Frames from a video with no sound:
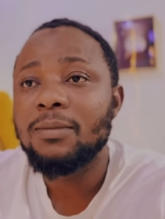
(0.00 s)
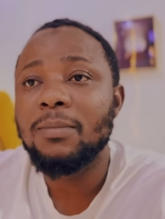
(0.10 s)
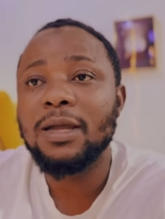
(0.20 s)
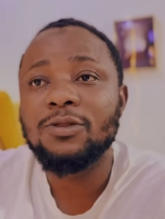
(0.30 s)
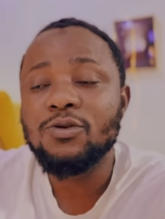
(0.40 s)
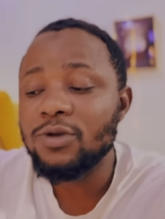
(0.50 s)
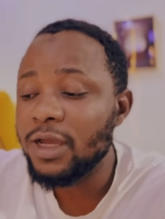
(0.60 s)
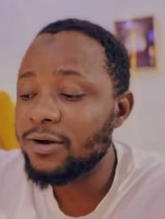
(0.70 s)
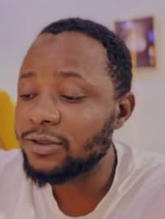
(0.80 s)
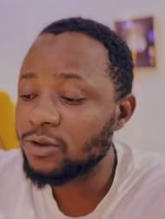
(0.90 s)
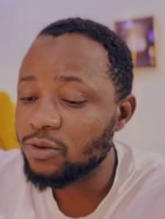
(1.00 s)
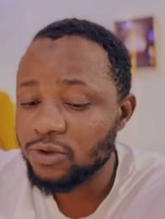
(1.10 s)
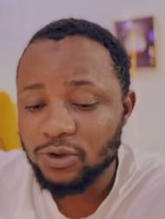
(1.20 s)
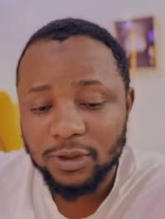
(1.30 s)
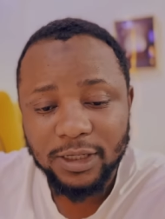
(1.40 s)
My New Year
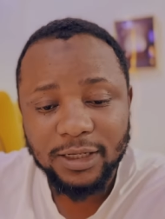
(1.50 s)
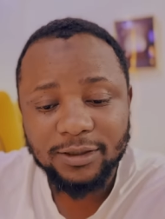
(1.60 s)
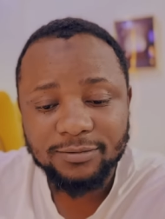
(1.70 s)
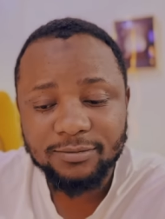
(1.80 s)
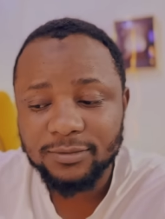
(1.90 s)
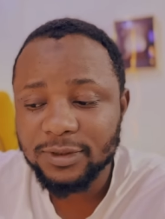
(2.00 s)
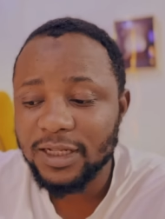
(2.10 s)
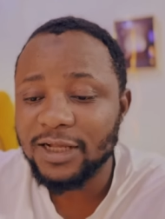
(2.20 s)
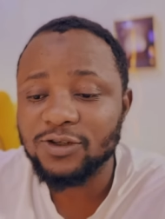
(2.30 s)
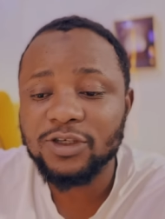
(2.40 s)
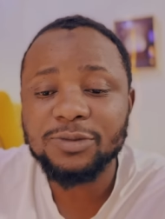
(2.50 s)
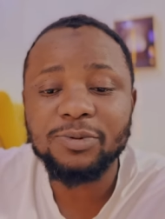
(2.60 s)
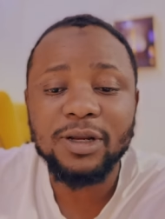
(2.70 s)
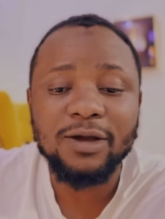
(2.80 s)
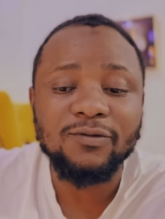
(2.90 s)
resolution is eh, not just
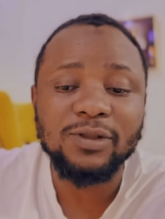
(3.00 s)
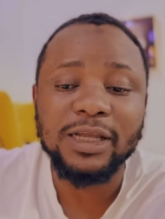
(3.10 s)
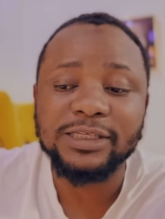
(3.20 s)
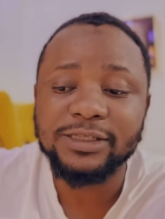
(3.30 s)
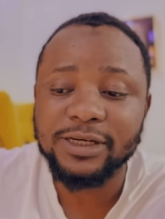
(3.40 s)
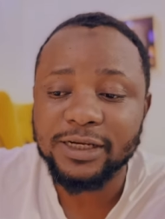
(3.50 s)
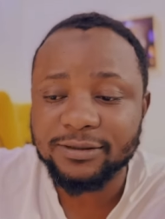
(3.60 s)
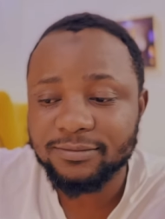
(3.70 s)
prayer for Nigeria.